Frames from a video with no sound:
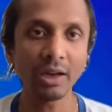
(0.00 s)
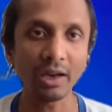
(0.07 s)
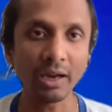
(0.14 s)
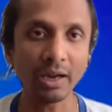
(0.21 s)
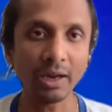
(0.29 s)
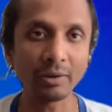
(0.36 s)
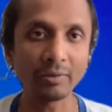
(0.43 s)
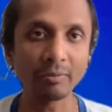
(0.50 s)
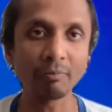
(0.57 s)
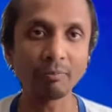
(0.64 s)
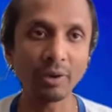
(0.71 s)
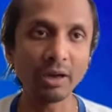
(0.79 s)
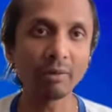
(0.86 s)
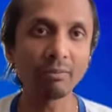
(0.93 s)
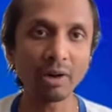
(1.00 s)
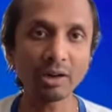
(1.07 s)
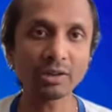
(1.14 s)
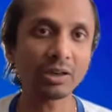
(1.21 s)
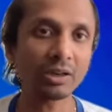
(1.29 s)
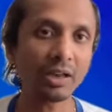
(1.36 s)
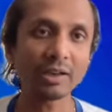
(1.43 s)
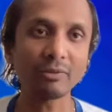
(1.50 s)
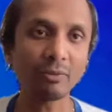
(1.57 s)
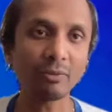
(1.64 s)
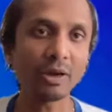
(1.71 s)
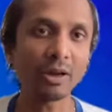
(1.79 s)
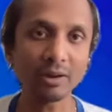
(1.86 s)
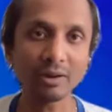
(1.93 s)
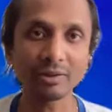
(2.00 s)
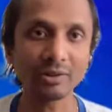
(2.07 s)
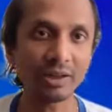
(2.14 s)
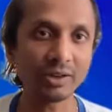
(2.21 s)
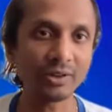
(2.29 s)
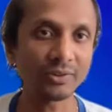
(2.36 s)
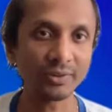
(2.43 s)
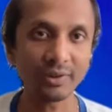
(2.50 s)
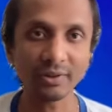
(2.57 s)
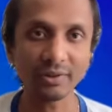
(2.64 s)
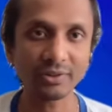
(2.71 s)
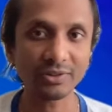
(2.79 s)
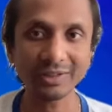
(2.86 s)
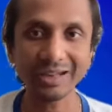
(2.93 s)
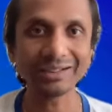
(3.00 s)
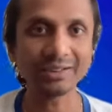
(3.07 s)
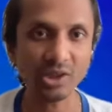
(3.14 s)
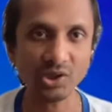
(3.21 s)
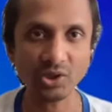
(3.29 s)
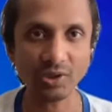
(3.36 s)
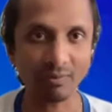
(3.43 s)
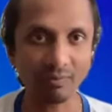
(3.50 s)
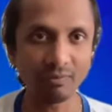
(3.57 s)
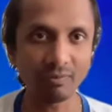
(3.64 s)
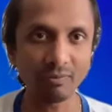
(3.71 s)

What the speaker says: and bear market like where there is a stagnation,